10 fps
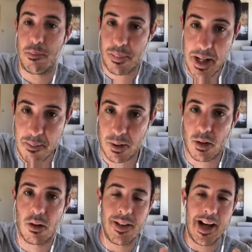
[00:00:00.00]

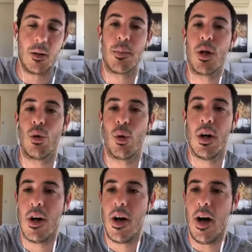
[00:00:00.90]
people to help you,
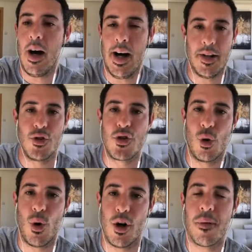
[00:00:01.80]
and
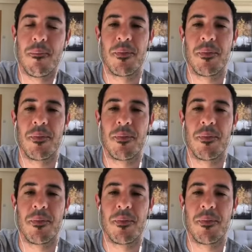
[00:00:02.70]
so on.